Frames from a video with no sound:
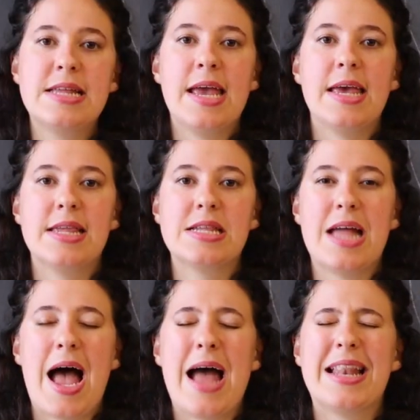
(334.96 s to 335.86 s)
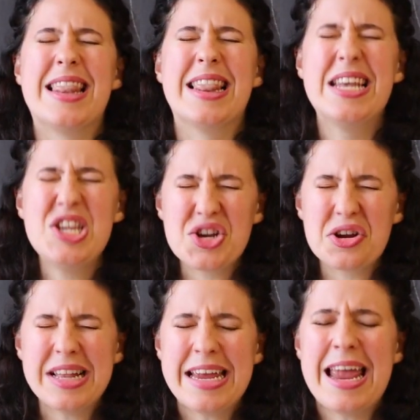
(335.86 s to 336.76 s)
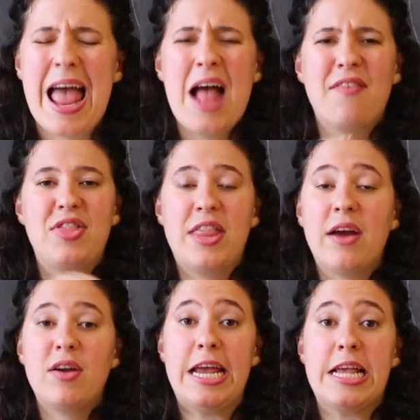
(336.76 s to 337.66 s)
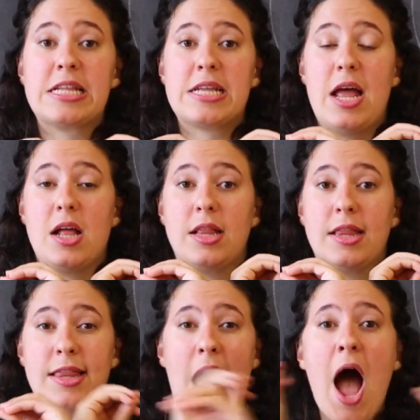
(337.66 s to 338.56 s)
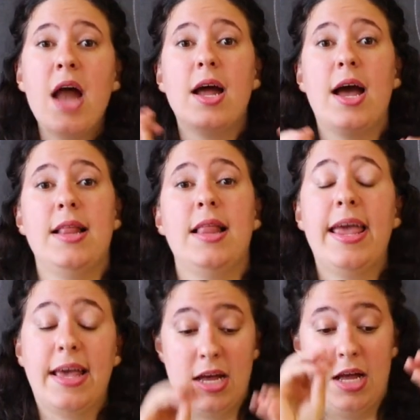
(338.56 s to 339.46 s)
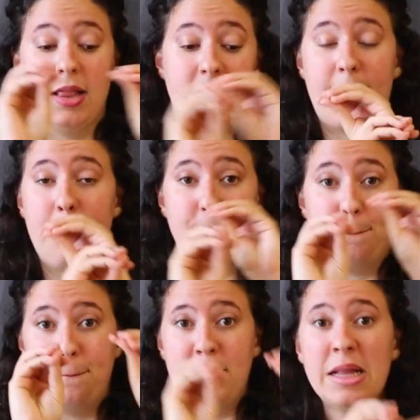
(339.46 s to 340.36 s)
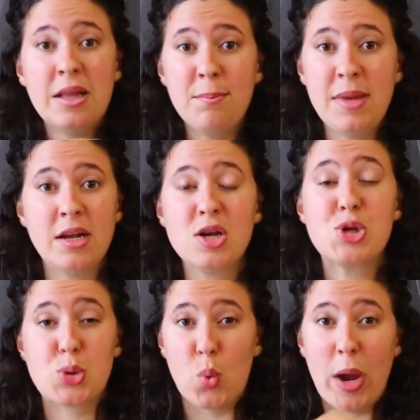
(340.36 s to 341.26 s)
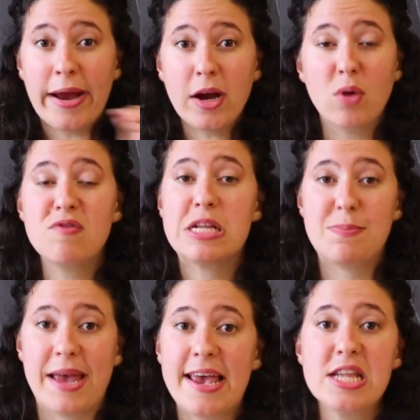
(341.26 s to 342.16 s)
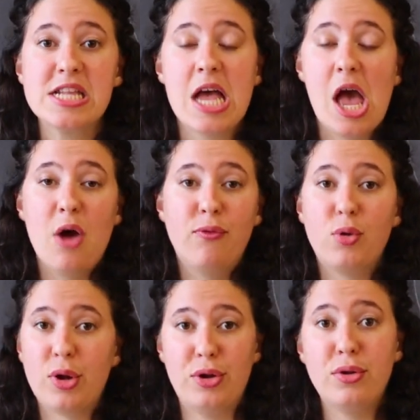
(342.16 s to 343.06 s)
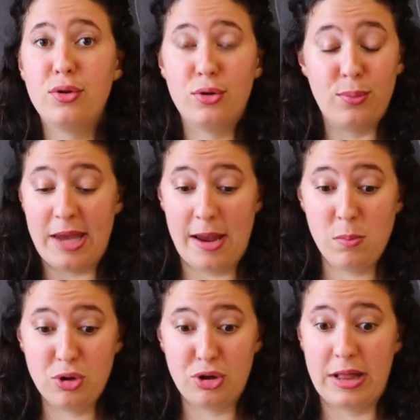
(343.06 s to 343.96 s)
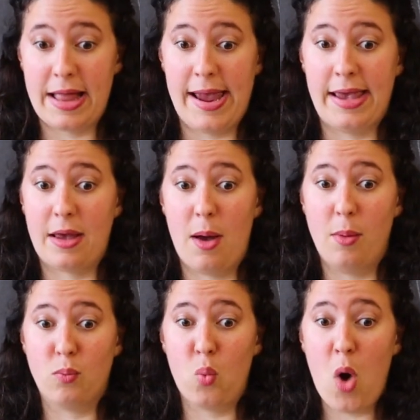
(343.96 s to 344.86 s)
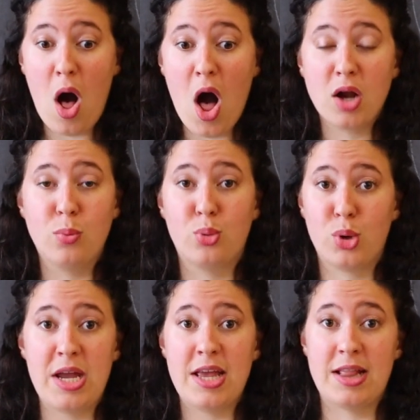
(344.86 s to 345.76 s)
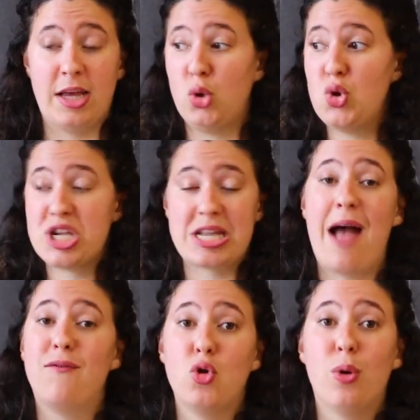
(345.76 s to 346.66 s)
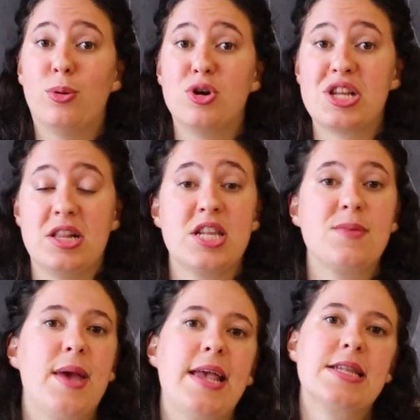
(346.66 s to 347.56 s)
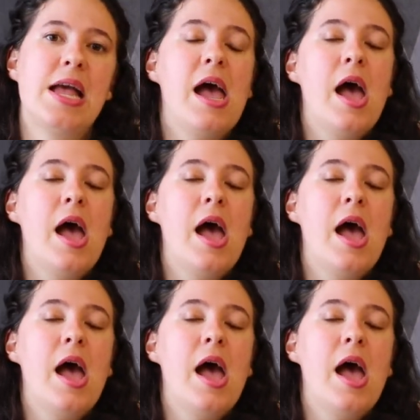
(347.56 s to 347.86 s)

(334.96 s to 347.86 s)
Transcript: Day is that literally there is not like a like a millimeter square of space for you to be able to like walk, breathe, like you just have no personal space.